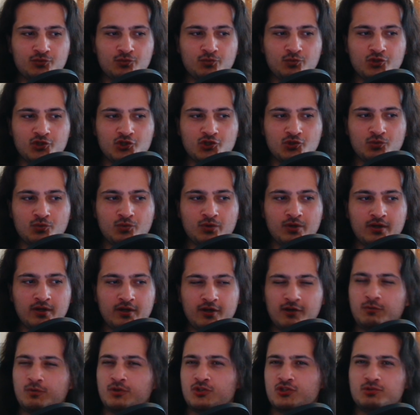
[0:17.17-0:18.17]
which
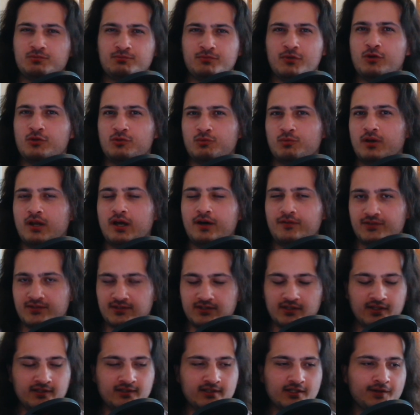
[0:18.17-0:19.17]
were which both were
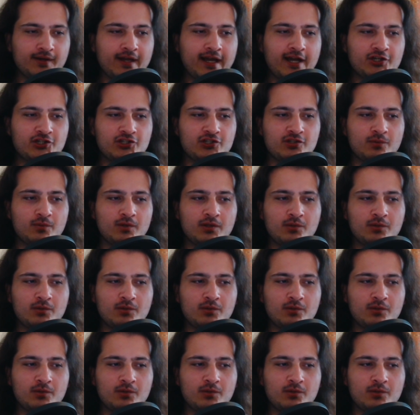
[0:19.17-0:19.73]
obviously interaction.